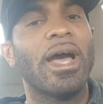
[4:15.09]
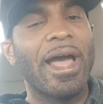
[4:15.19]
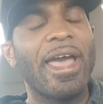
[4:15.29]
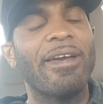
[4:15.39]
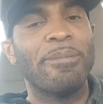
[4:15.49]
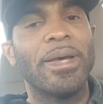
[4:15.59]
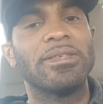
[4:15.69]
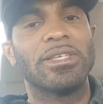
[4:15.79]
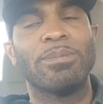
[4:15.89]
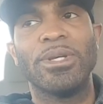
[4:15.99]
I have my
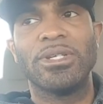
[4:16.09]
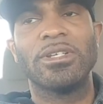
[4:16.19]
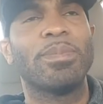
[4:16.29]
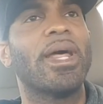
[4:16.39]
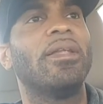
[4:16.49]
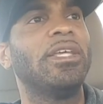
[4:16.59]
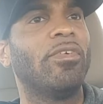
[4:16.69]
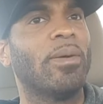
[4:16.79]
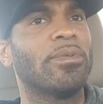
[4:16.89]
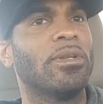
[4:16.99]
suspicions, but I'll leave
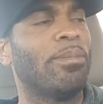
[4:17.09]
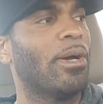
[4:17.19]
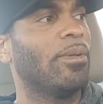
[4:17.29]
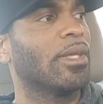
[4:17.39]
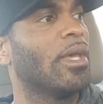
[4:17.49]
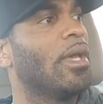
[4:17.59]
it up to the public.